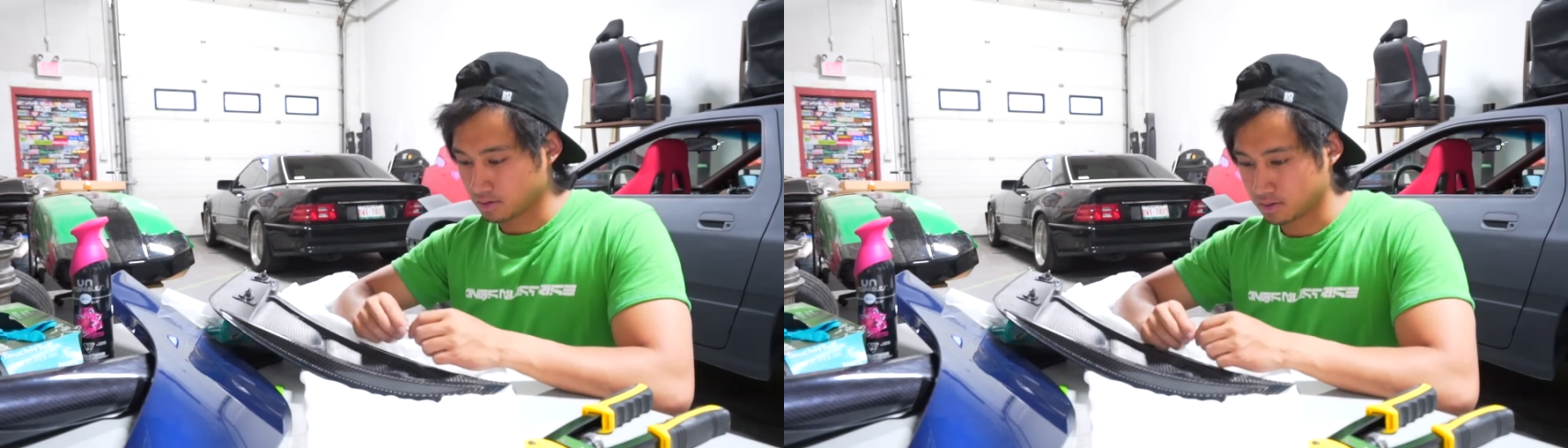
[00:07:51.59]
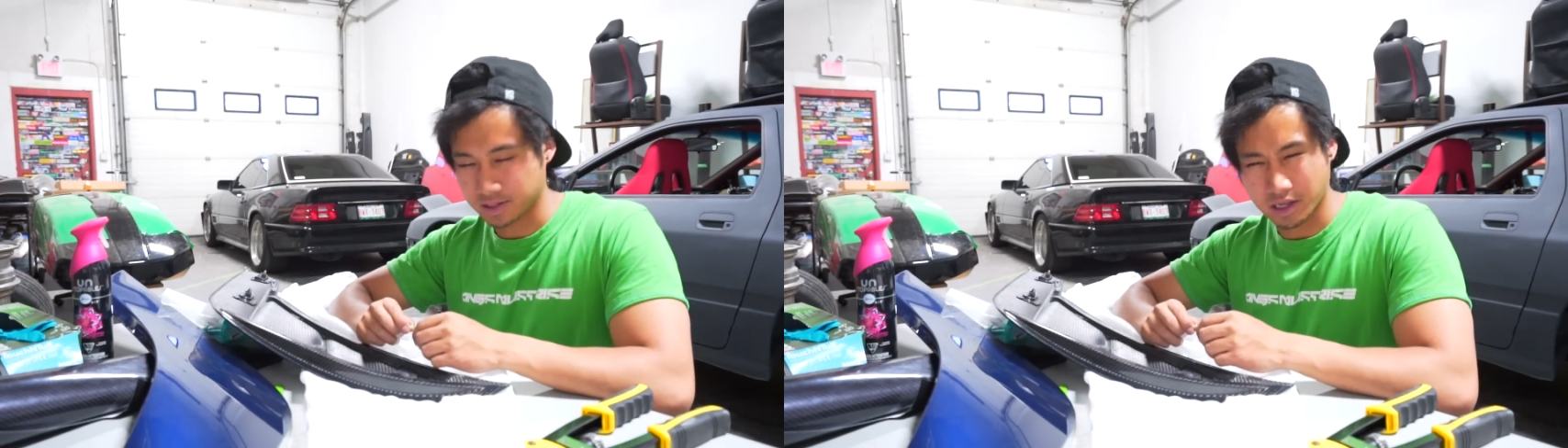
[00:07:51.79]

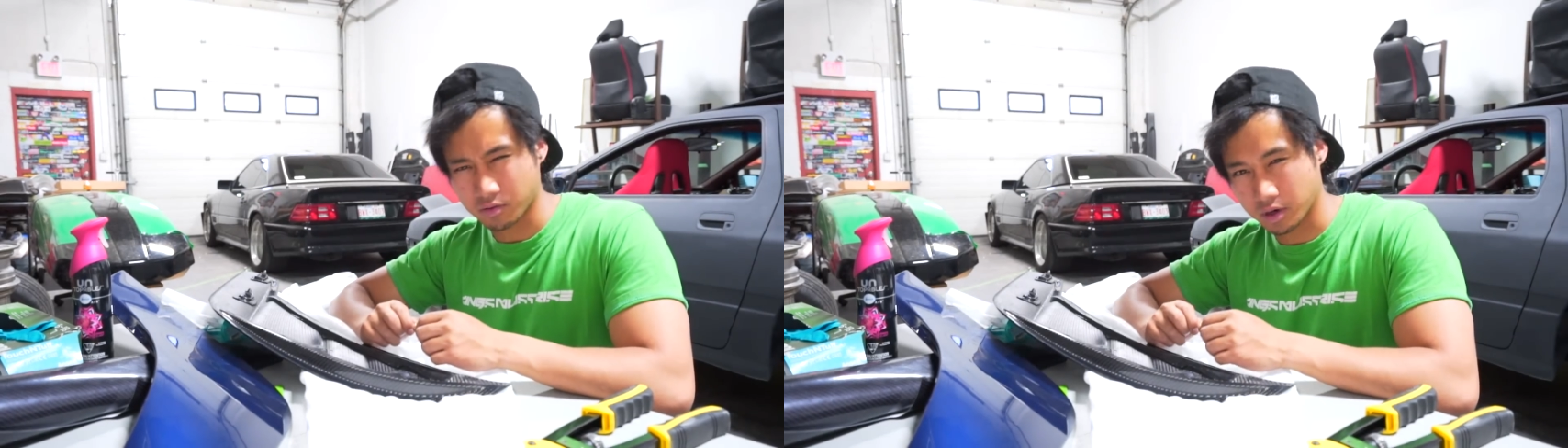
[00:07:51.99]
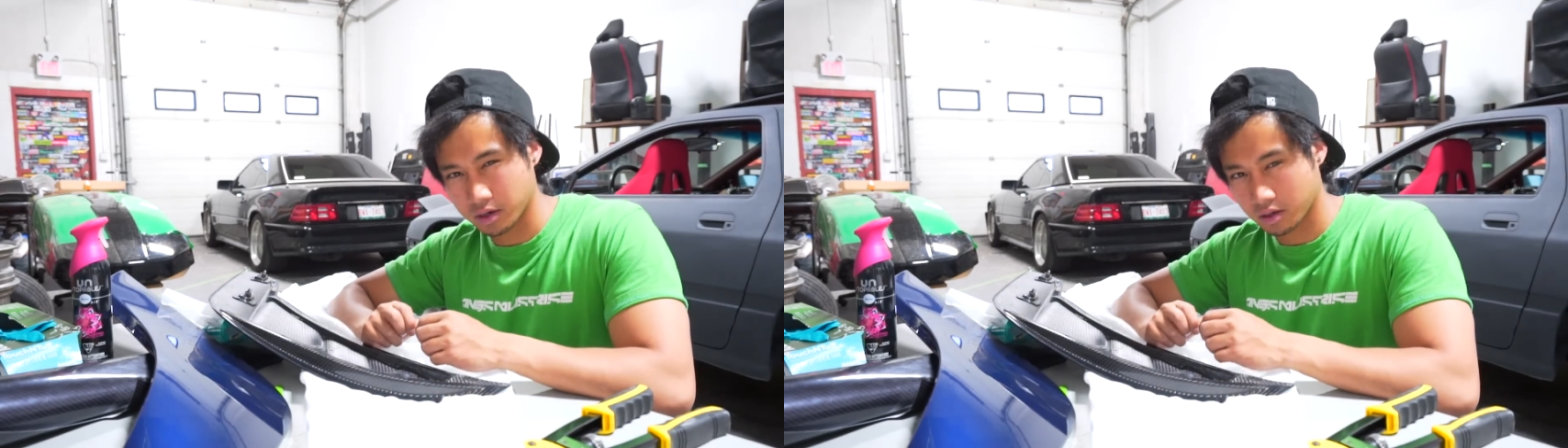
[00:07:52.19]
Is that
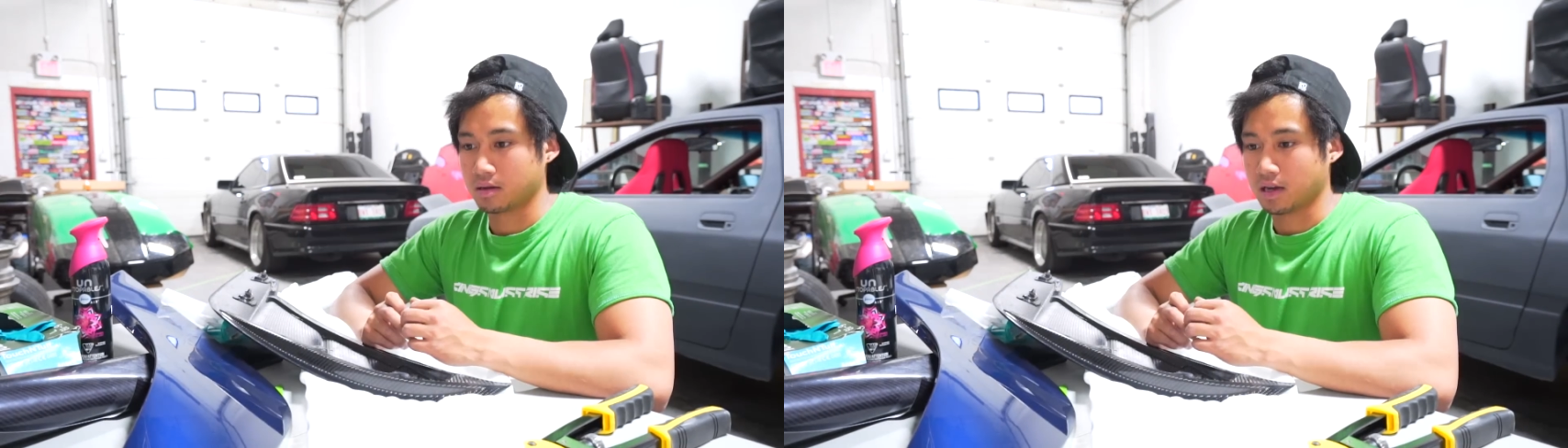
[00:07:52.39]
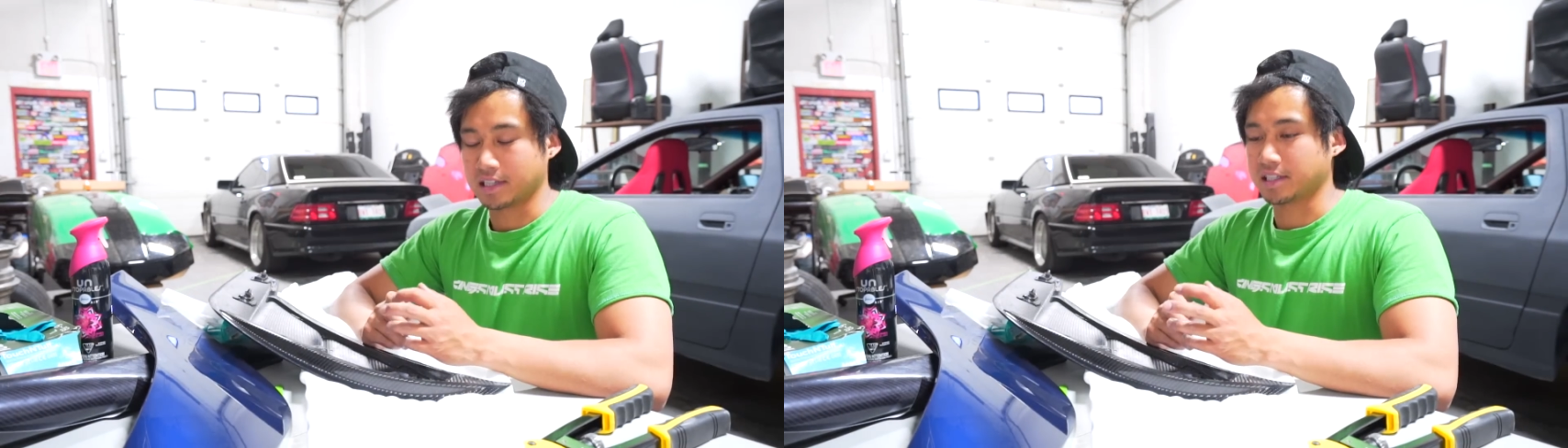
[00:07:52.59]
a word?
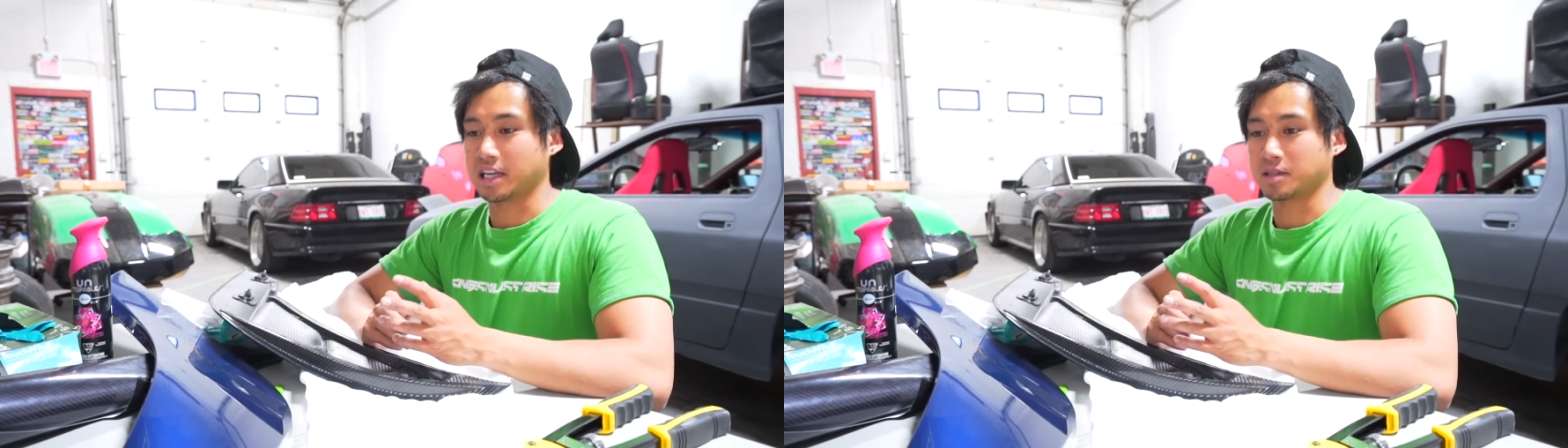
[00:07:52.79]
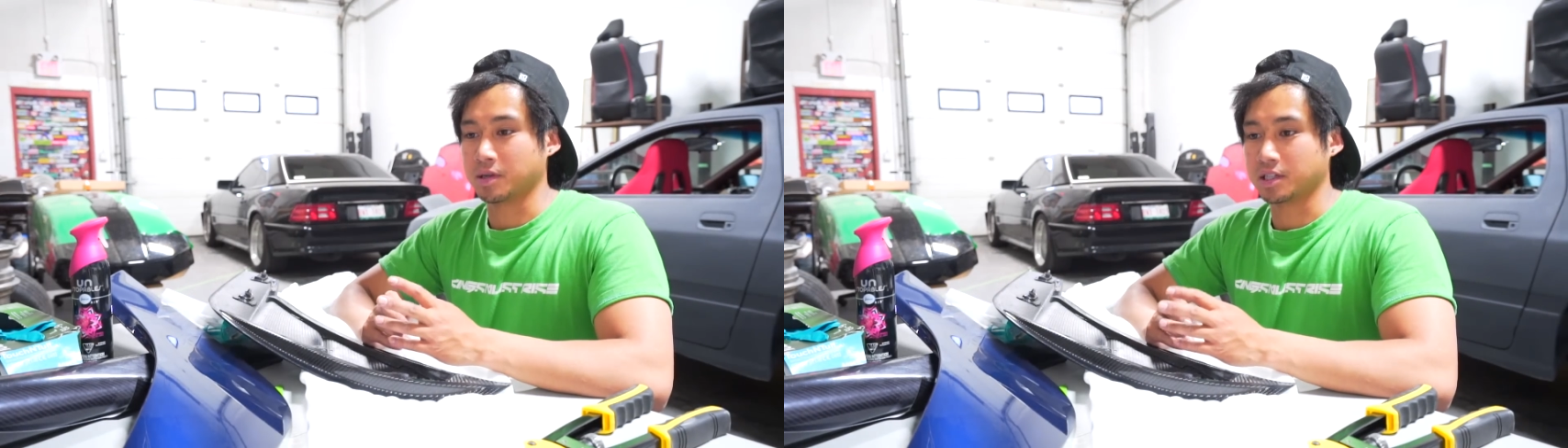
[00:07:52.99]
I just
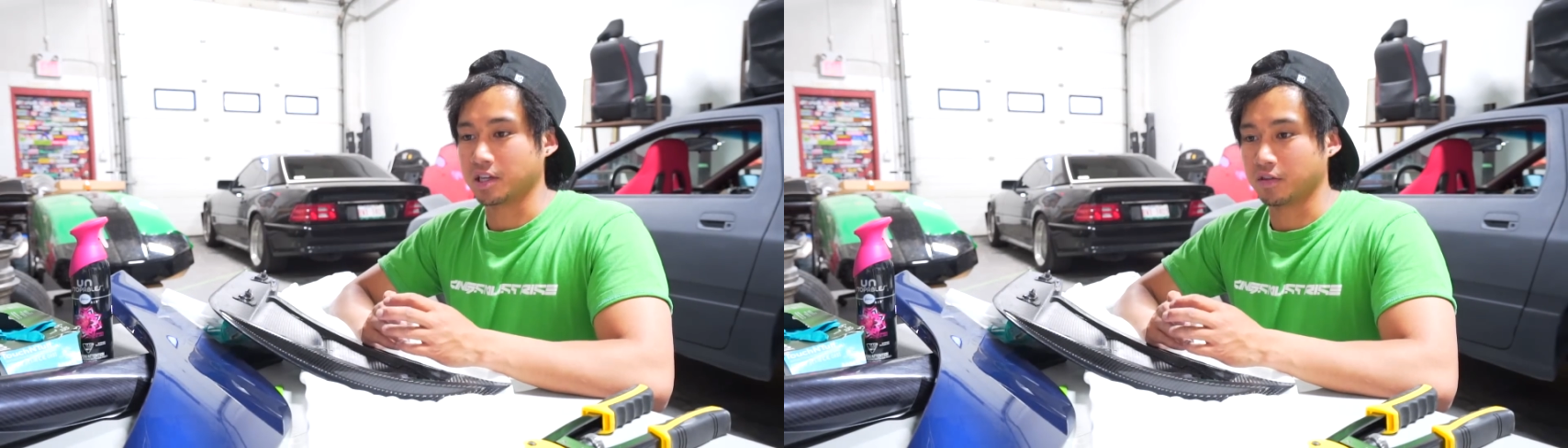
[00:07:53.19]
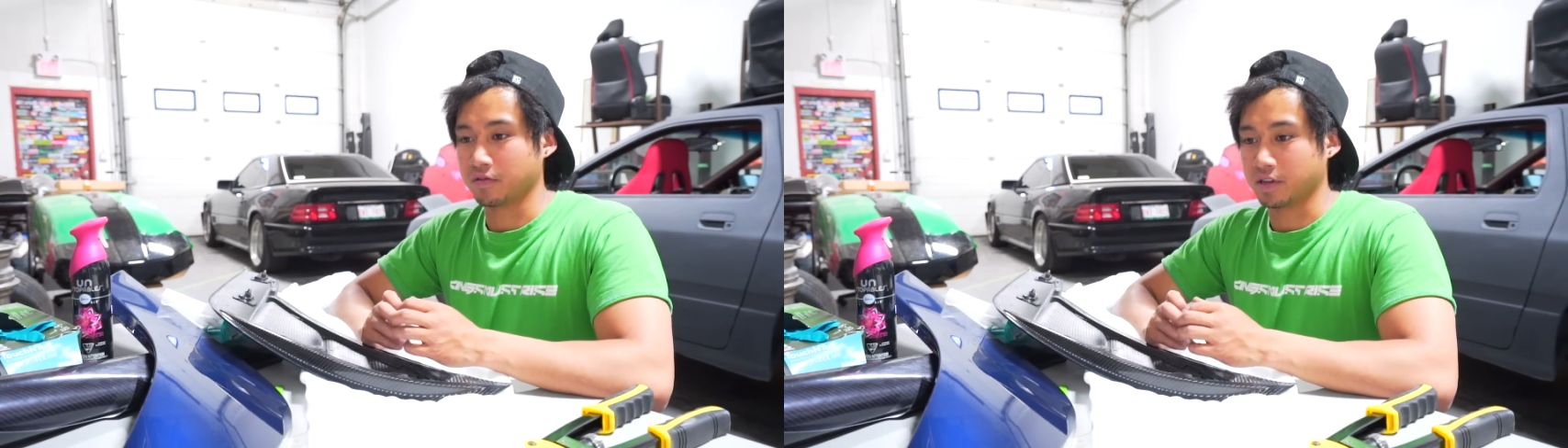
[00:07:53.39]
asked
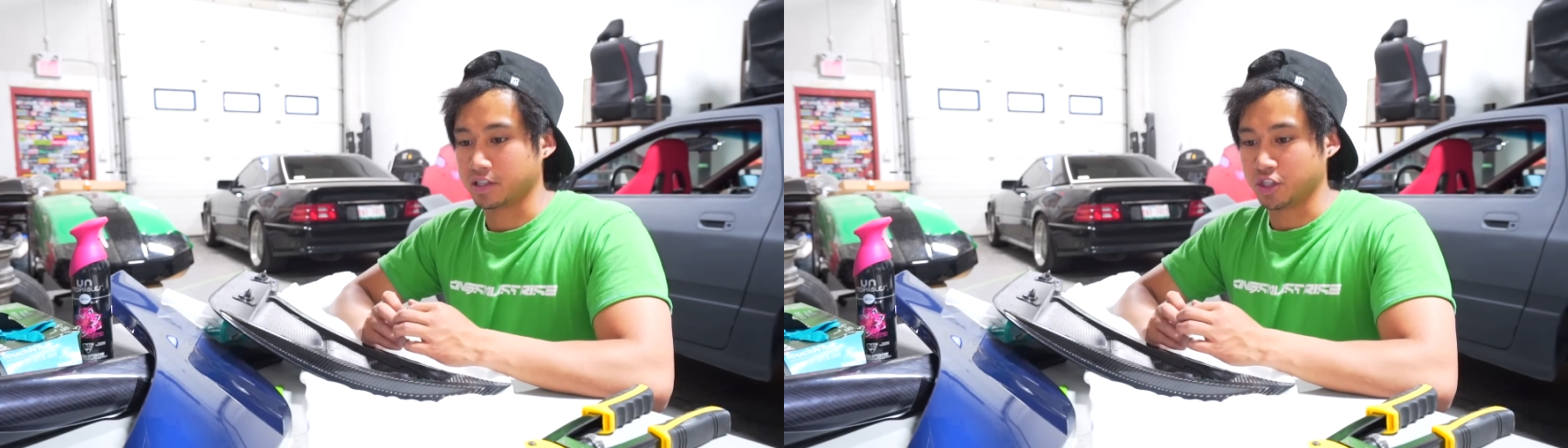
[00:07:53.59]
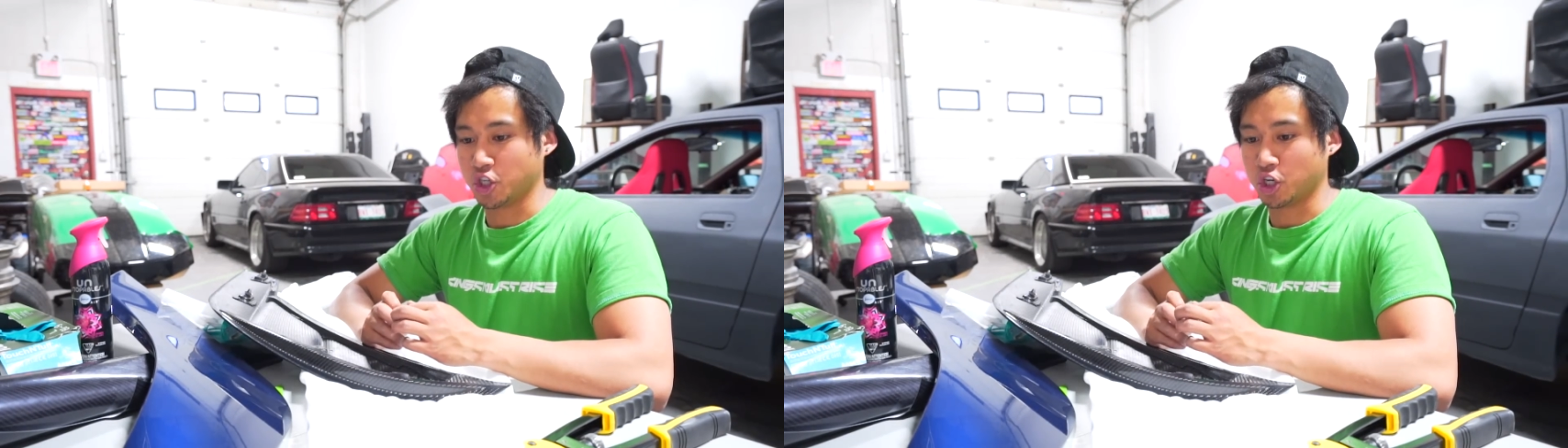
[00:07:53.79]
myself like
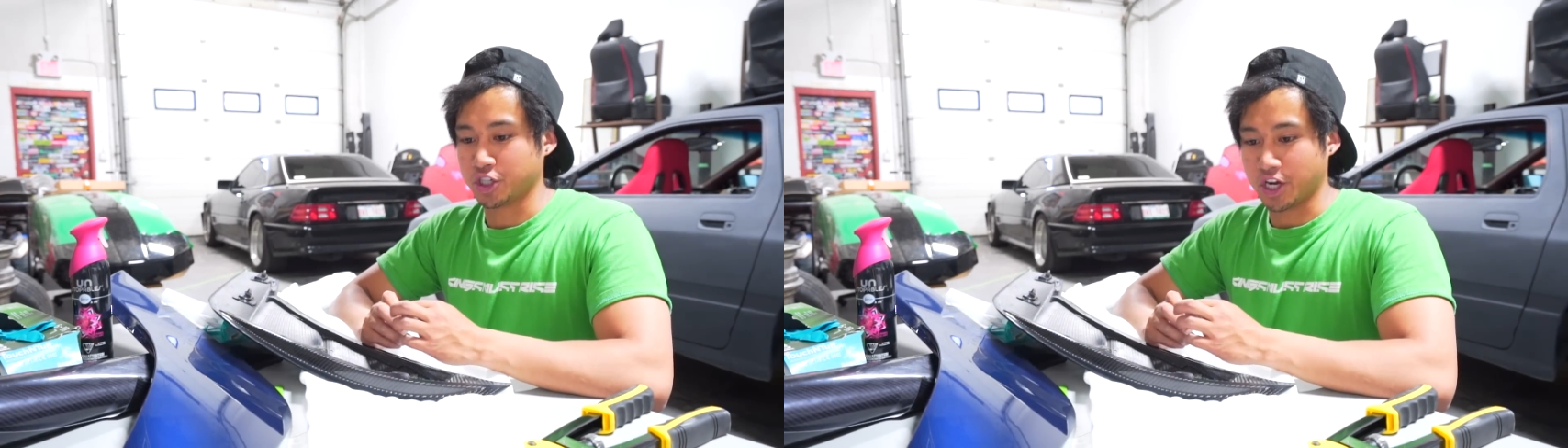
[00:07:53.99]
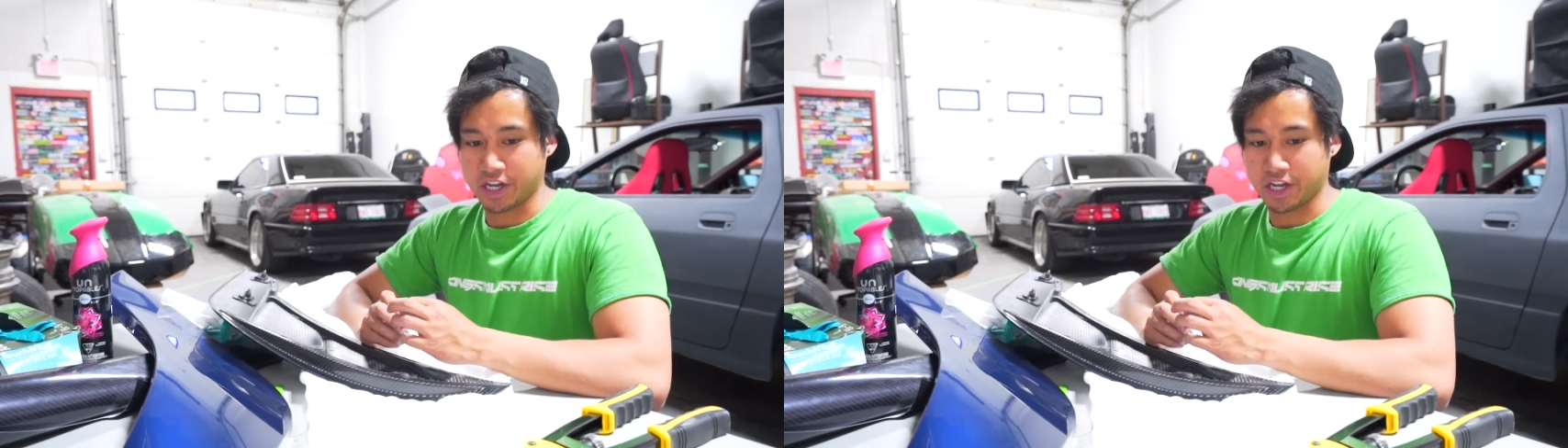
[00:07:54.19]
a judge